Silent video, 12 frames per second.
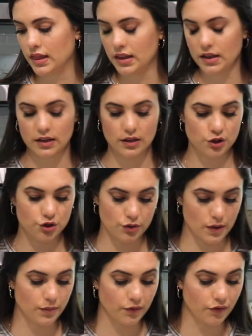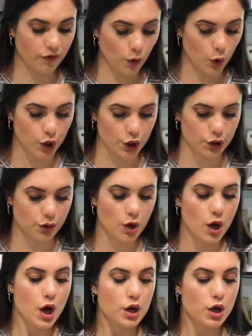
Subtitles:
the shrimp for you.